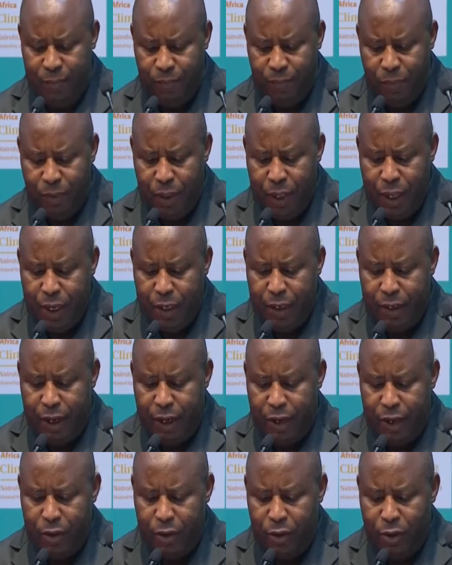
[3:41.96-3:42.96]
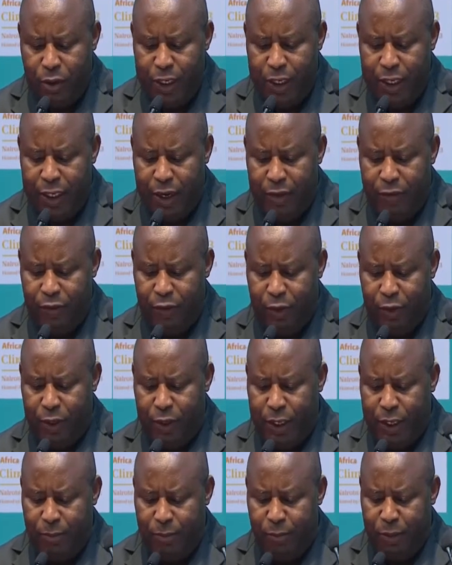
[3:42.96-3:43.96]
In this regard,
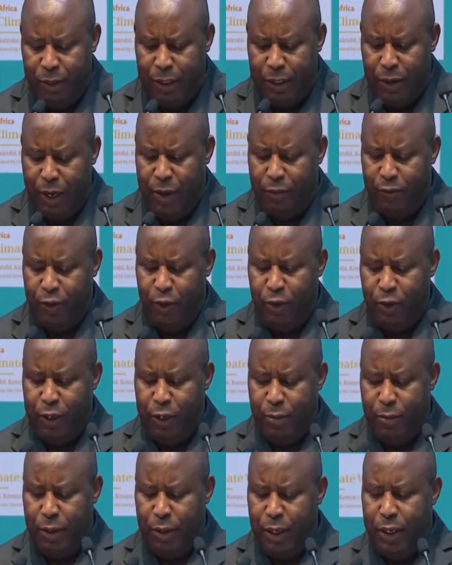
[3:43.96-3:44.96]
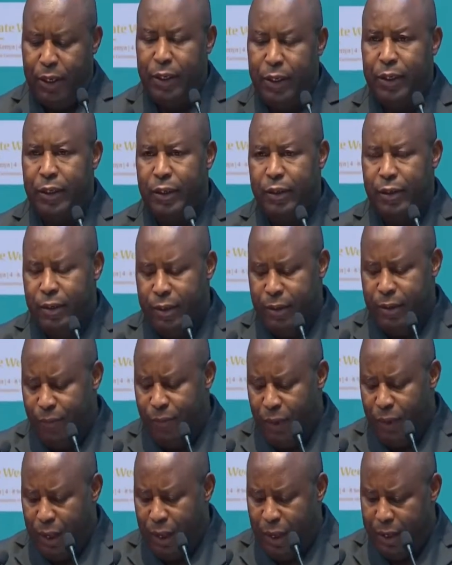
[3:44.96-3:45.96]
Burundi has
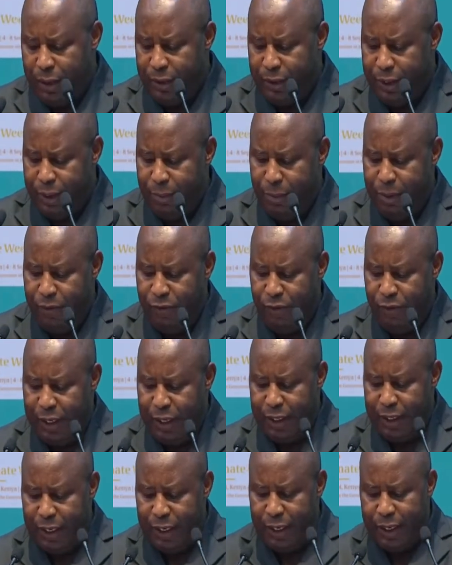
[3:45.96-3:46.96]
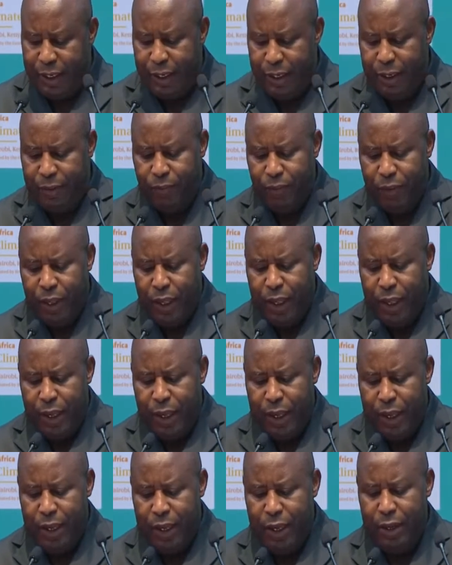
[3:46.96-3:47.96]
adopted an environment code
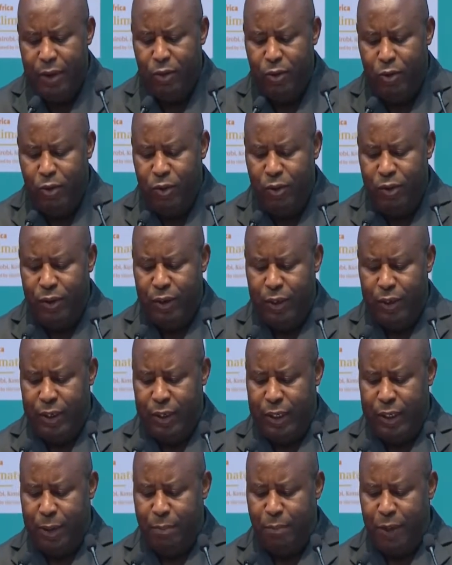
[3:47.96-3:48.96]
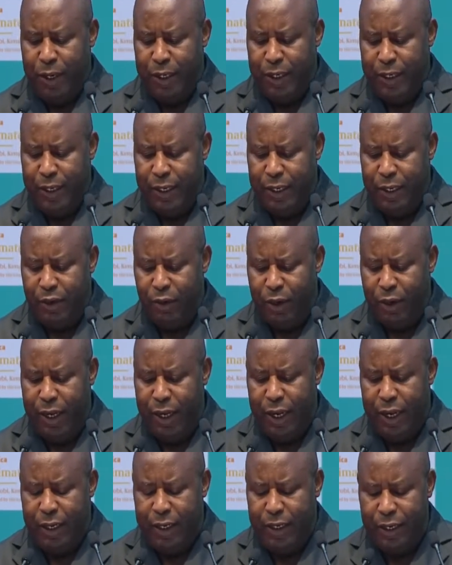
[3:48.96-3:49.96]
in 2021,
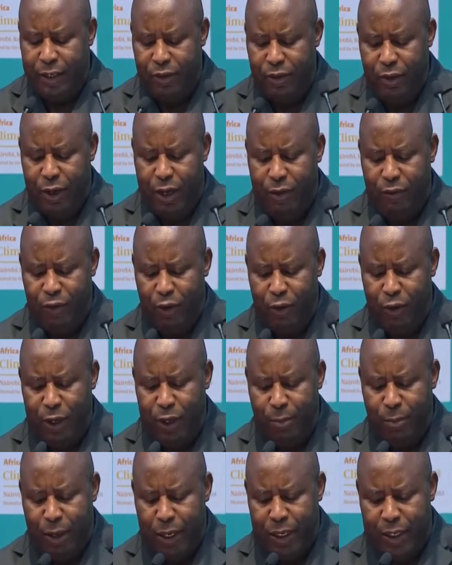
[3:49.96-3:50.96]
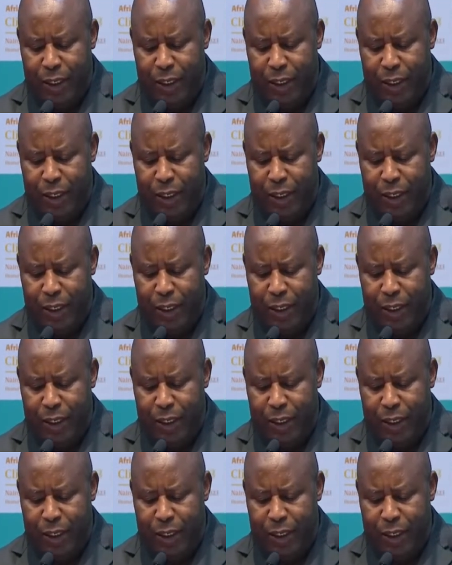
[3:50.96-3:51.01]
and one of the